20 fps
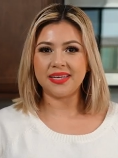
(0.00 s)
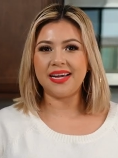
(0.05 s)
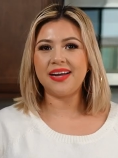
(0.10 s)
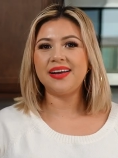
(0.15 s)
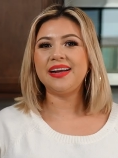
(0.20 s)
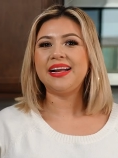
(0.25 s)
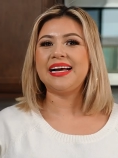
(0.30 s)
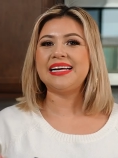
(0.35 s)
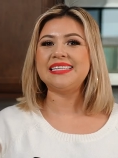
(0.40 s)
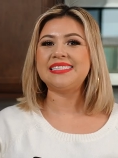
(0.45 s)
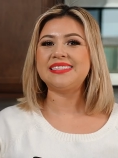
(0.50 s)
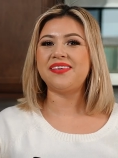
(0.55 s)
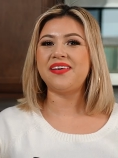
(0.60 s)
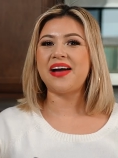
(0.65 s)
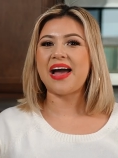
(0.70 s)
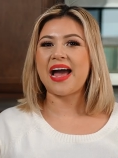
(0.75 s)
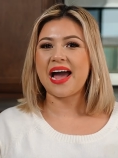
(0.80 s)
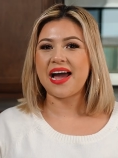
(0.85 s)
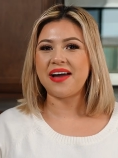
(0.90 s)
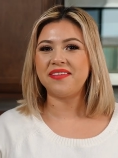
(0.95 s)
Alrighty guys, so
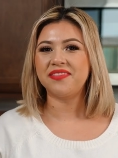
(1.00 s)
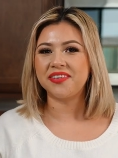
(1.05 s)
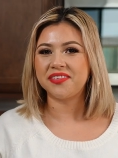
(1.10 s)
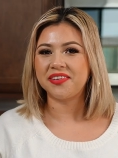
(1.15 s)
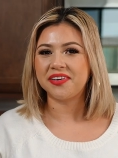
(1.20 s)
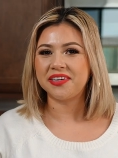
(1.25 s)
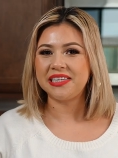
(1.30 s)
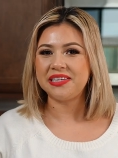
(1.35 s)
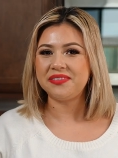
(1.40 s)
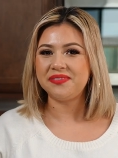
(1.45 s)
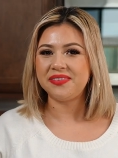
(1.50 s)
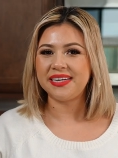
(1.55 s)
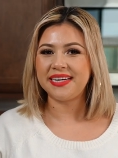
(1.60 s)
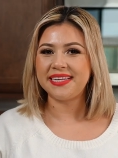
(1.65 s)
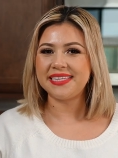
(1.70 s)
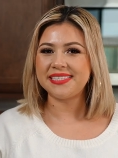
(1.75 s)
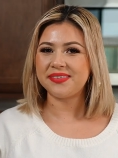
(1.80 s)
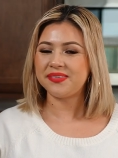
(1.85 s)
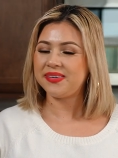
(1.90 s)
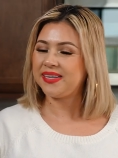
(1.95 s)
after 30
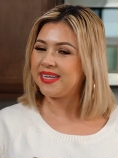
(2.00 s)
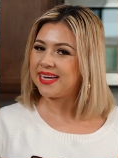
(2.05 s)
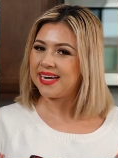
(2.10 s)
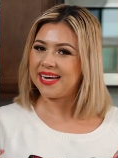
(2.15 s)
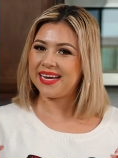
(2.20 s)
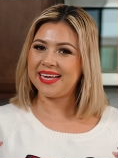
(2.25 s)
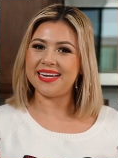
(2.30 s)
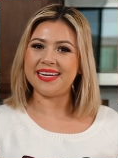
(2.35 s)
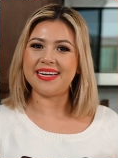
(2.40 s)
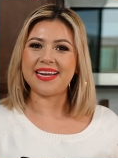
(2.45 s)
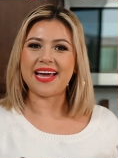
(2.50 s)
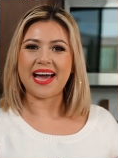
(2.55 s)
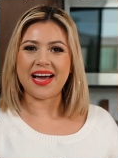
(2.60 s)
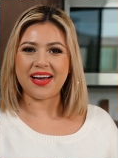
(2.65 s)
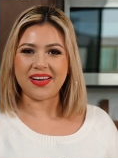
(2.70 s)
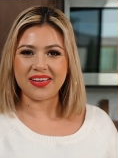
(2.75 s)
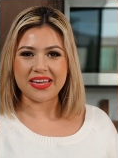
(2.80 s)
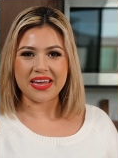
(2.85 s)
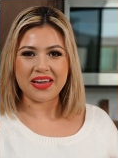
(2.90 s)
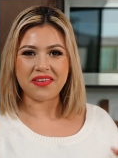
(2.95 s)
minutes, we can
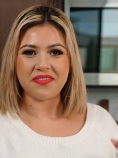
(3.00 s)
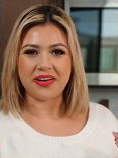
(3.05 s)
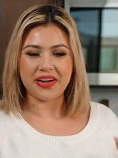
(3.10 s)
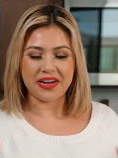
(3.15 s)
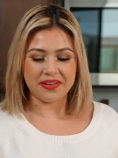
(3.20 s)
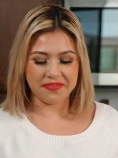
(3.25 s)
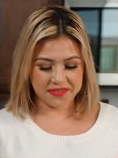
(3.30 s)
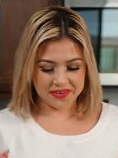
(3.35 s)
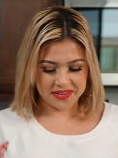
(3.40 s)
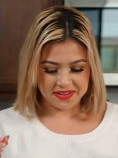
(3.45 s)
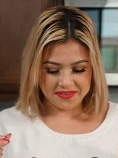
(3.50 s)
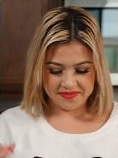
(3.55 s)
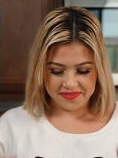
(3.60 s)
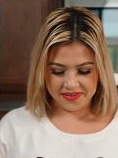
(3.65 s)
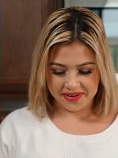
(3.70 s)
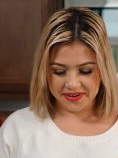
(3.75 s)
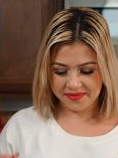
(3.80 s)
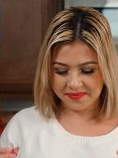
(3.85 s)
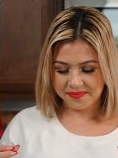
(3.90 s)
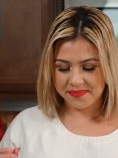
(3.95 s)
now get ready for the
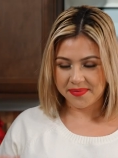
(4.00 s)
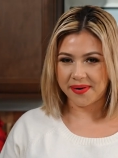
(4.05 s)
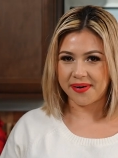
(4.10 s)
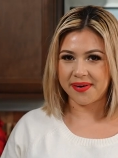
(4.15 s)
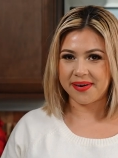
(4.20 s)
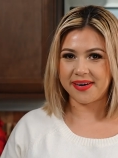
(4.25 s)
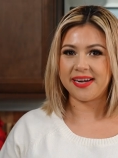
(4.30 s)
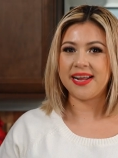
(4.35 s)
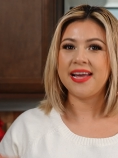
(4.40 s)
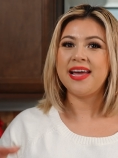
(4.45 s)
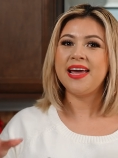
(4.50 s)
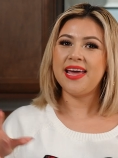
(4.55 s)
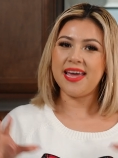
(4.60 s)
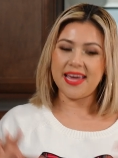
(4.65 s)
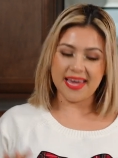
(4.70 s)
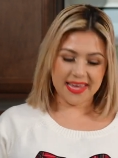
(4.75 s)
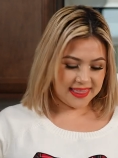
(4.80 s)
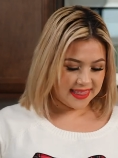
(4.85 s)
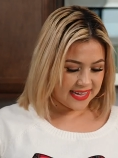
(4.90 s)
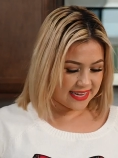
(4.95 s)
fun part,
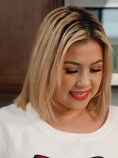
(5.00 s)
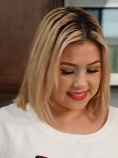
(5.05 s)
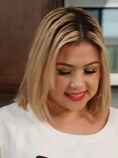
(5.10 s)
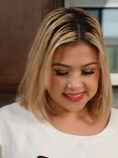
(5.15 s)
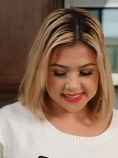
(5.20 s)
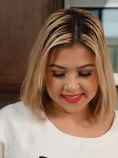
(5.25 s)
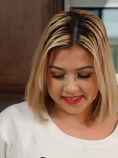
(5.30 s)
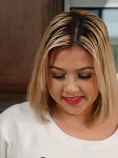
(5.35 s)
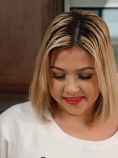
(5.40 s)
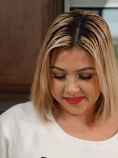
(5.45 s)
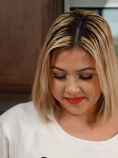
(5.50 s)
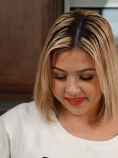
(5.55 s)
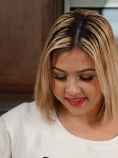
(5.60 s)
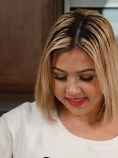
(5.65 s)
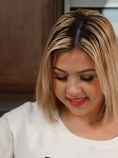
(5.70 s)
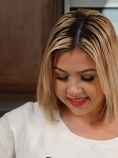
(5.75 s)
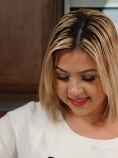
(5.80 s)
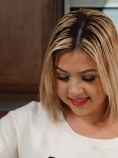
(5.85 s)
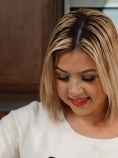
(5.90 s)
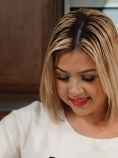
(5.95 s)
and that's
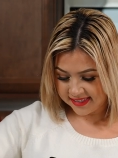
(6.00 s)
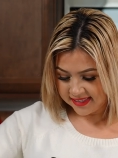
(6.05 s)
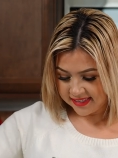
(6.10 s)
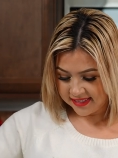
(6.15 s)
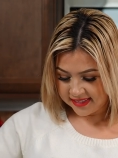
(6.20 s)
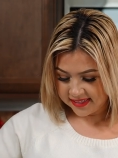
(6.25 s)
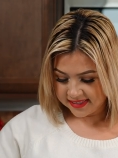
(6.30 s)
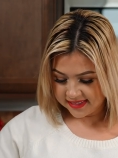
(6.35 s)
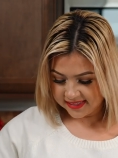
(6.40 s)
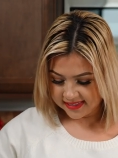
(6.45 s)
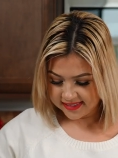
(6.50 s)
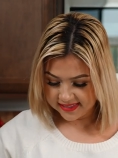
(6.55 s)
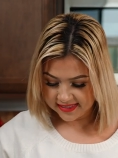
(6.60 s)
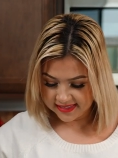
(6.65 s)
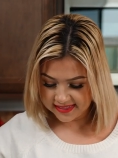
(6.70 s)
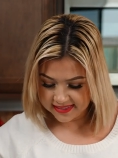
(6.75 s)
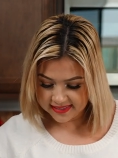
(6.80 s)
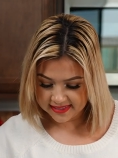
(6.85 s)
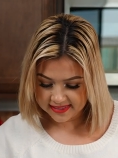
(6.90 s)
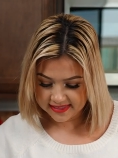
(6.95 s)
serving. So
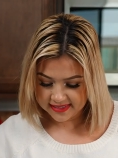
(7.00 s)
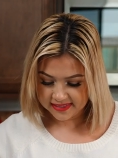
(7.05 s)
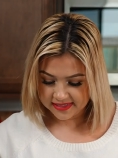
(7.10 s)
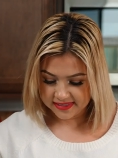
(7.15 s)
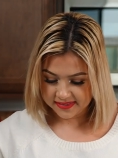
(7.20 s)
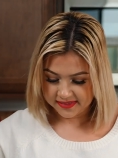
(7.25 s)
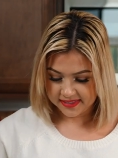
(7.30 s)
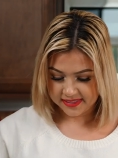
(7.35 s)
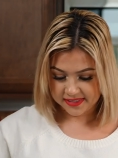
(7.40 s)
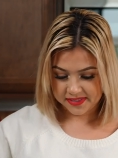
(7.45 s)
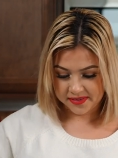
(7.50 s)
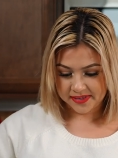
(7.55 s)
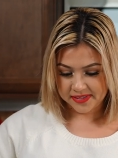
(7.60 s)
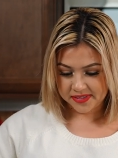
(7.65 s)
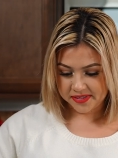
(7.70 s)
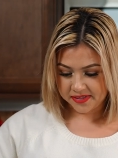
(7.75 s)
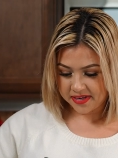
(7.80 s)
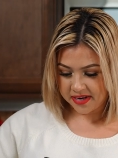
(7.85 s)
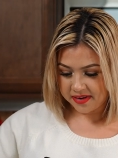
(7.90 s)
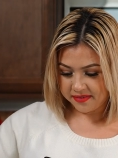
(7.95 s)
we're just going
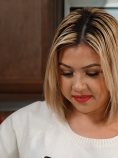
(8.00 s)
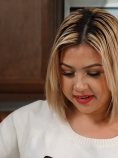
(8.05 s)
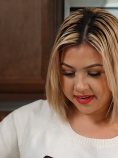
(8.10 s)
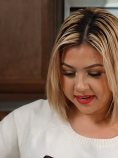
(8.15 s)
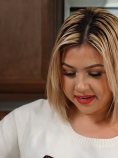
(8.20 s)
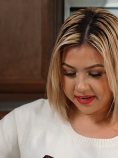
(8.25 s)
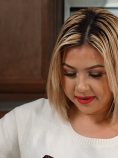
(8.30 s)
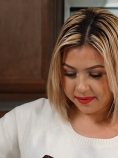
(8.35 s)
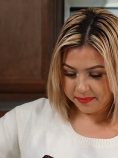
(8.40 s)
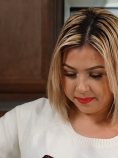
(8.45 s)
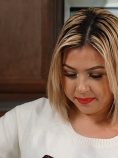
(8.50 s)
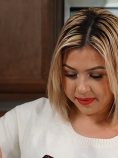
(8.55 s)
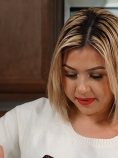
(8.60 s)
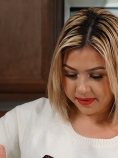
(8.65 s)
to grab our cup,